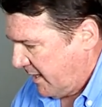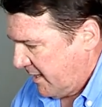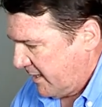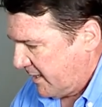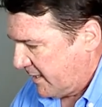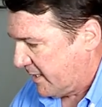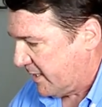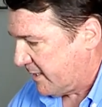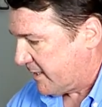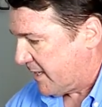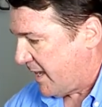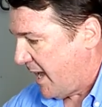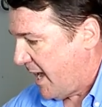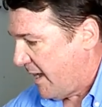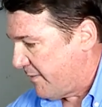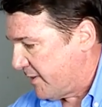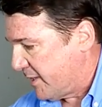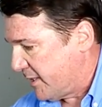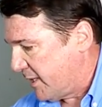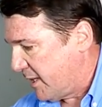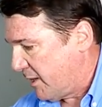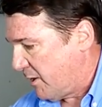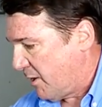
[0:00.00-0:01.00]
You need to have
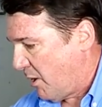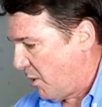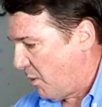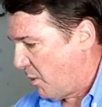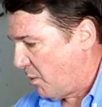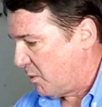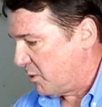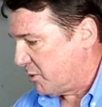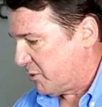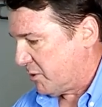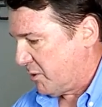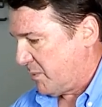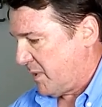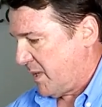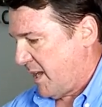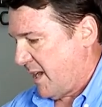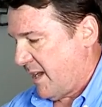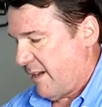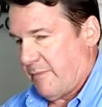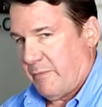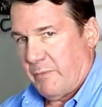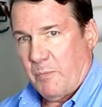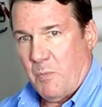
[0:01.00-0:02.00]
it near a hose, so we
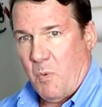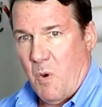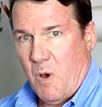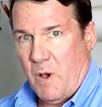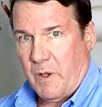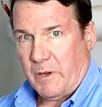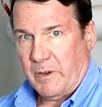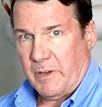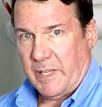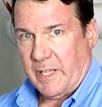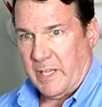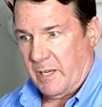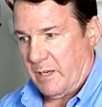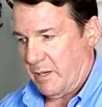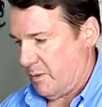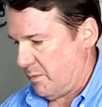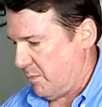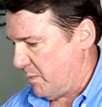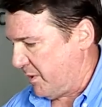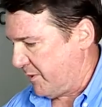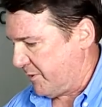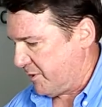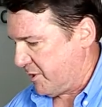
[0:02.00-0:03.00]
have water
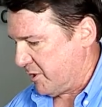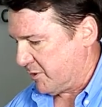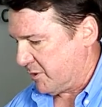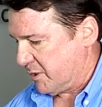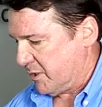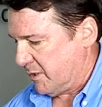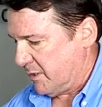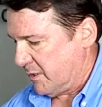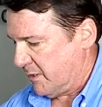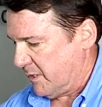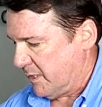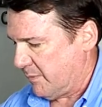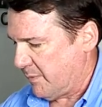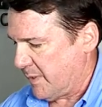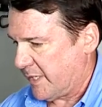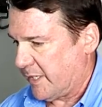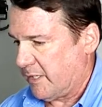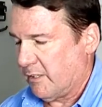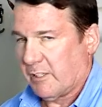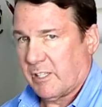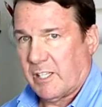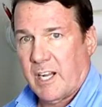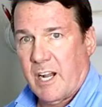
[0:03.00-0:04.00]
here with just a, a
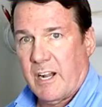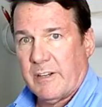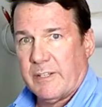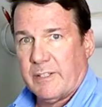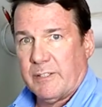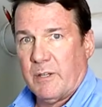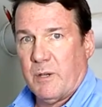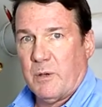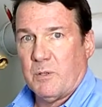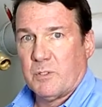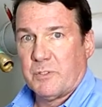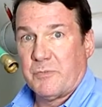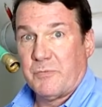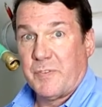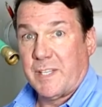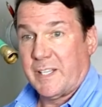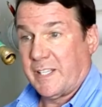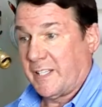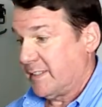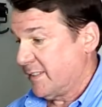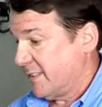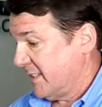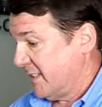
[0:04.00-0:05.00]
regular garden hose
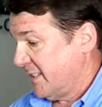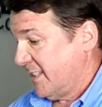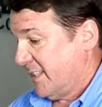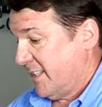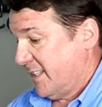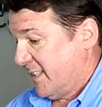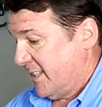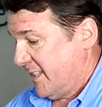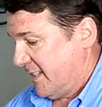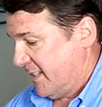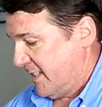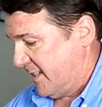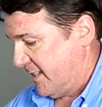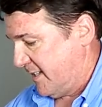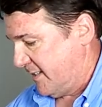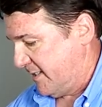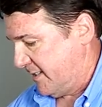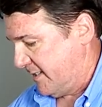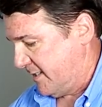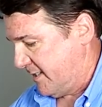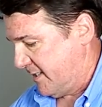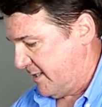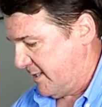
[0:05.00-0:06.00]
fitting.
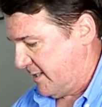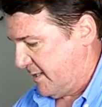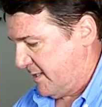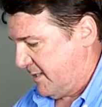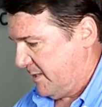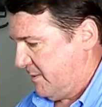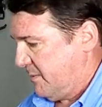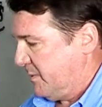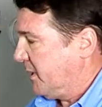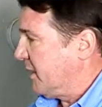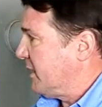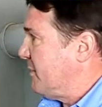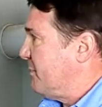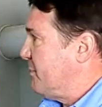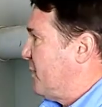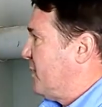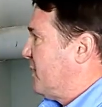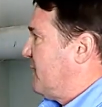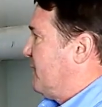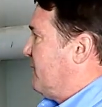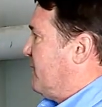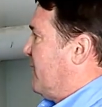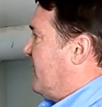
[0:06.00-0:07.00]
And we're gonna
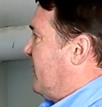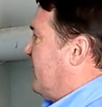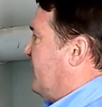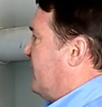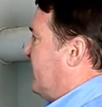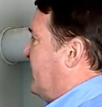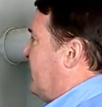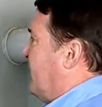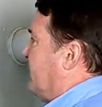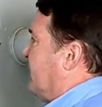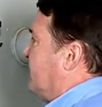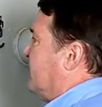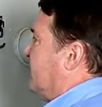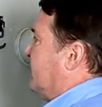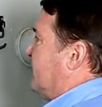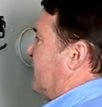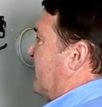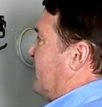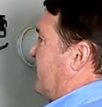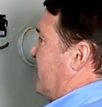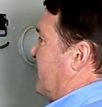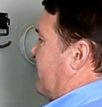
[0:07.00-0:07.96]
put it right on here, so.